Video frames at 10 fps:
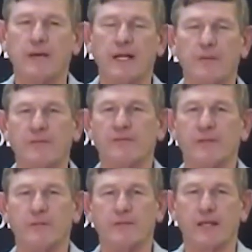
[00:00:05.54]
my name is
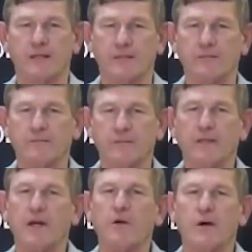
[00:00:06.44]
Philip Sexton,
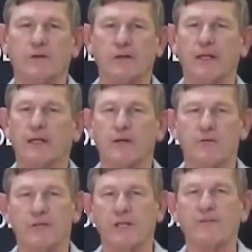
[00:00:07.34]
co-owner and
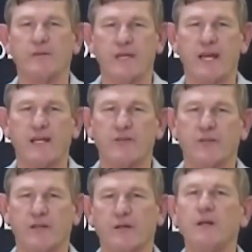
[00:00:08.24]
co-chief design
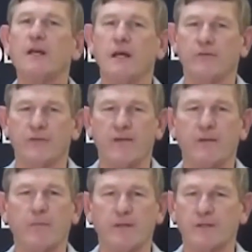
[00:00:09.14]
engineer of
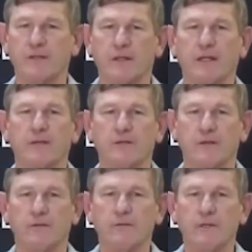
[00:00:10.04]
Safety Plus Steering
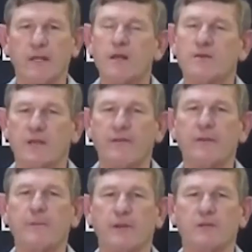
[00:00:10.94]
Control.
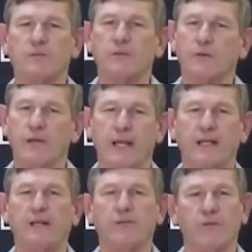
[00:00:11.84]
Safety Plus was
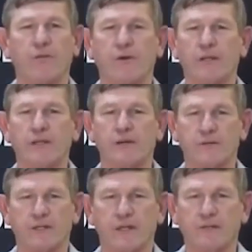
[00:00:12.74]
created over 30
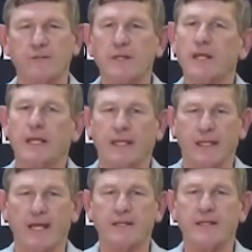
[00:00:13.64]
years ago
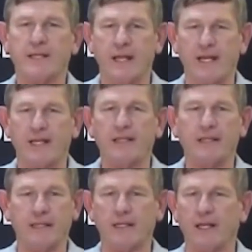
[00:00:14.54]
in 1980
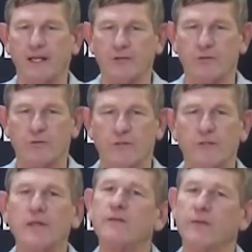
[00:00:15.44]
in Atlanta,
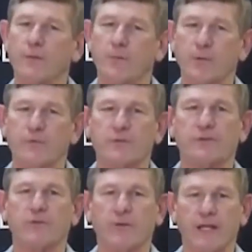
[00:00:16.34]
Georgia, for the
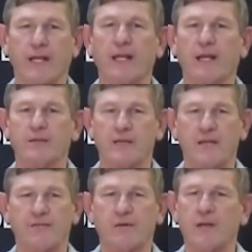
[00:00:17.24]
purpose of creating a
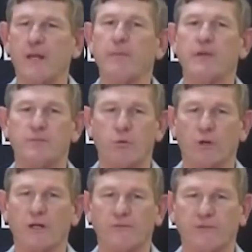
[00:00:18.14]
safer and much
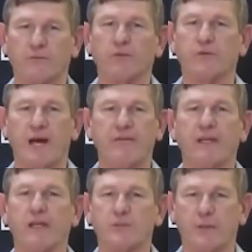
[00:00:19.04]
more comfortable
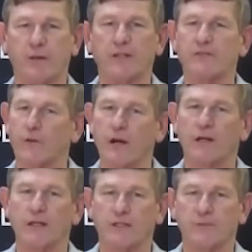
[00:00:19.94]
driving experience for
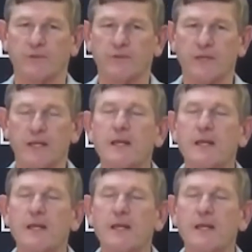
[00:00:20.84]
our customers.